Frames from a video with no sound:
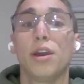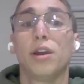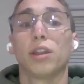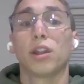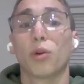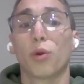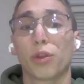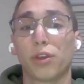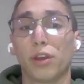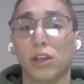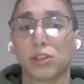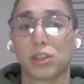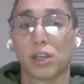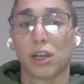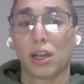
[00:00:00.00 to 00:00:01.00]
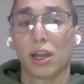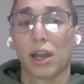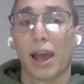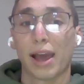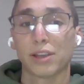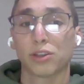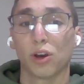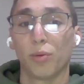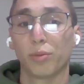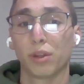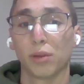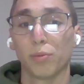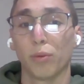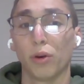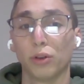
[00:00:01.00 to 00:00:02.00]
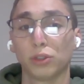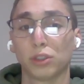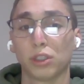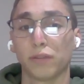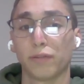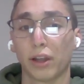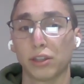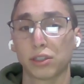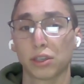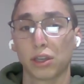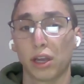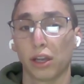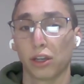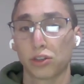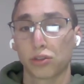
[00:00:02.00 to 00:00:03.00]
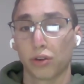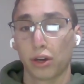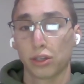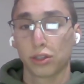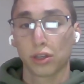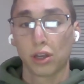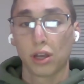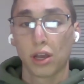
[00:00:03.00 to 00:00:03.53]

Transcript: The Northeast has home to the most defense industries